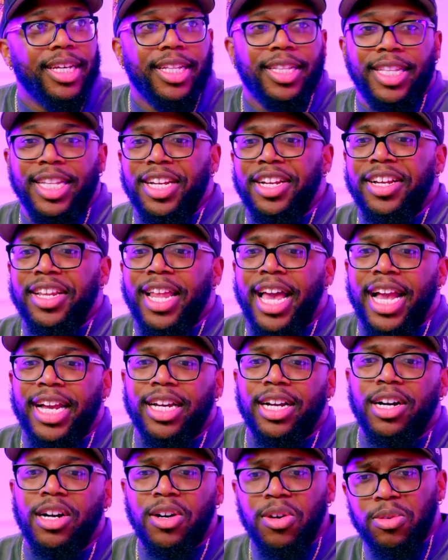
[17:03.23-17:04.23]
Then they're
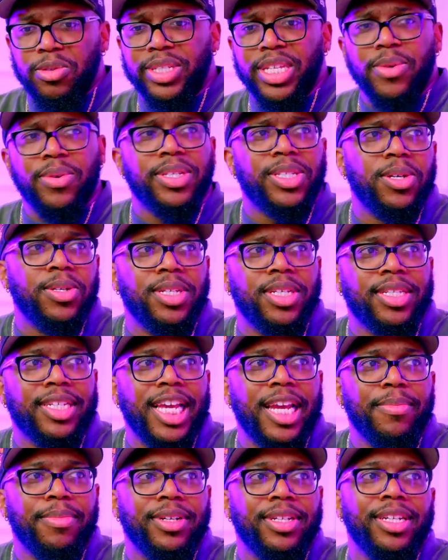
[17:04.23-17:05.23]
like, oh, so-and-so's a
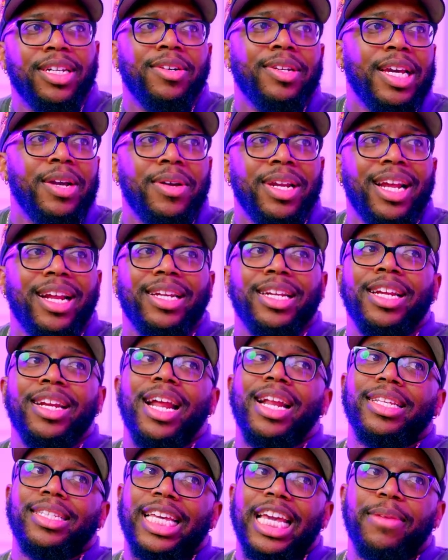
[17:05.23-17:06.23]
scammer. No, they're not
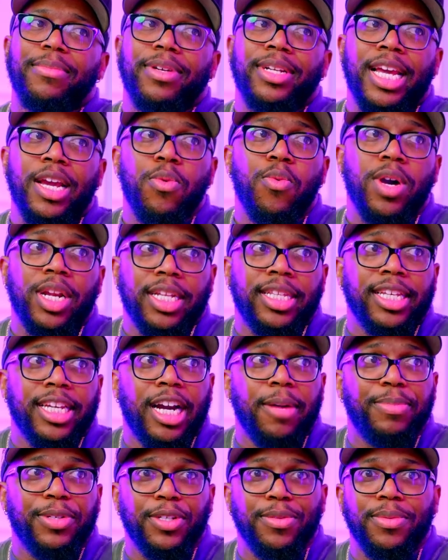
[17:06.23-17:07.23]
a scammer. They wanted to
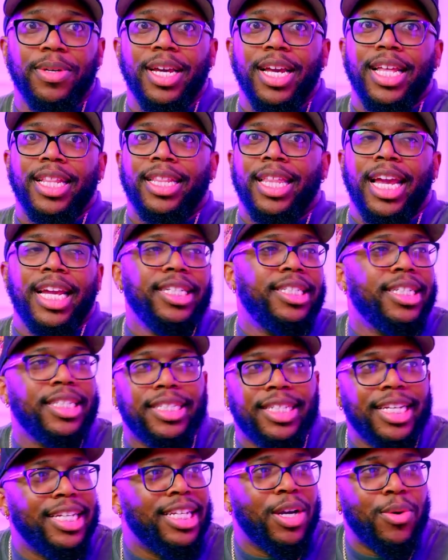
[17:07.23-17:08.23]
help you. They
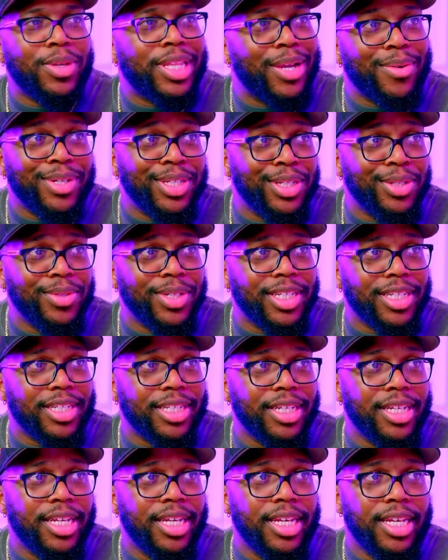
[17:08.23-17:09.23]
just didn't know what they were doing.
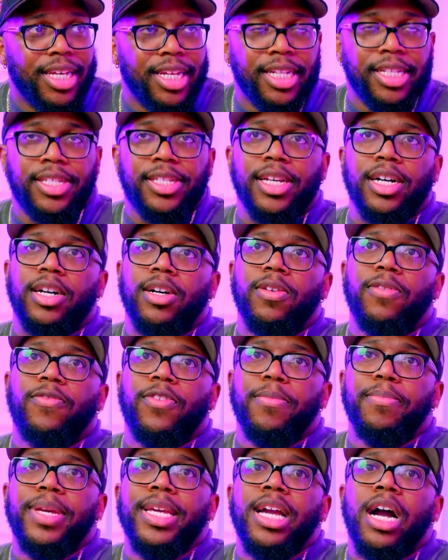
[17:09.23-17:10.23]
And so
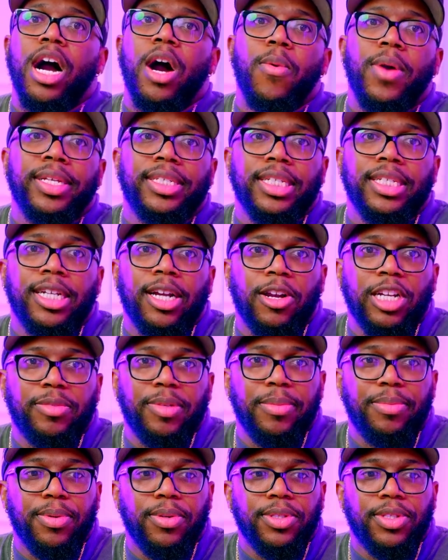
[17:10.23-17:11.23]
for me, I always encourage
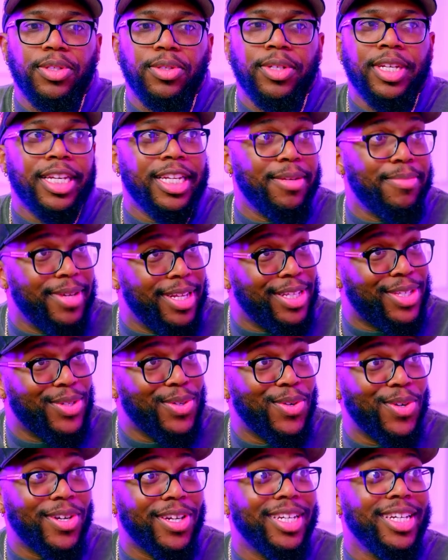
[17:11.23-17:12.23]
people to get a
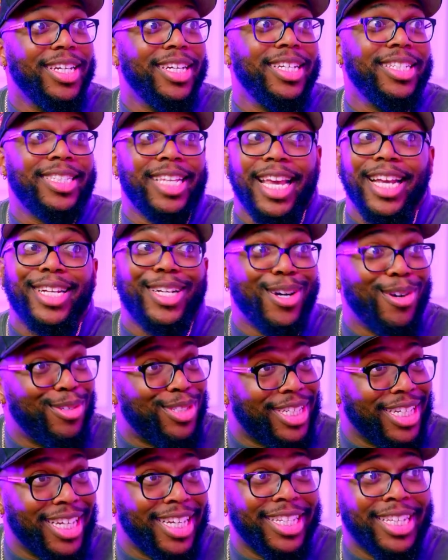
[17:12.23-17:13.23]
mentor, take
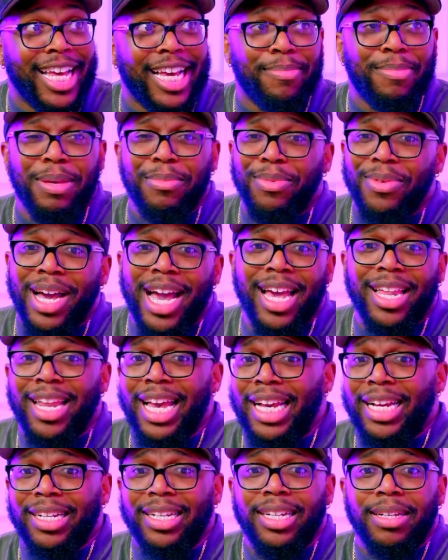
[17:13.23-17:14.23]
coaching. Like people act
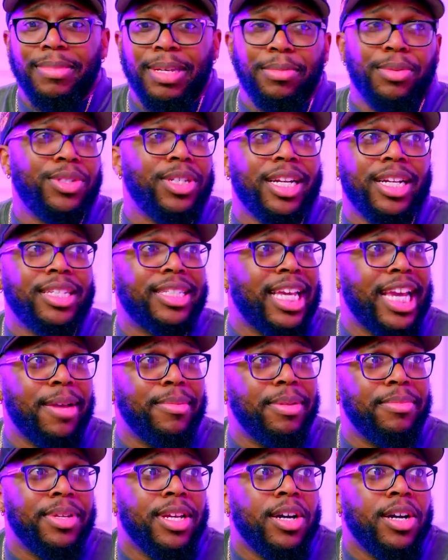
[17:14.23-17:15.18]
like people trying to scam them.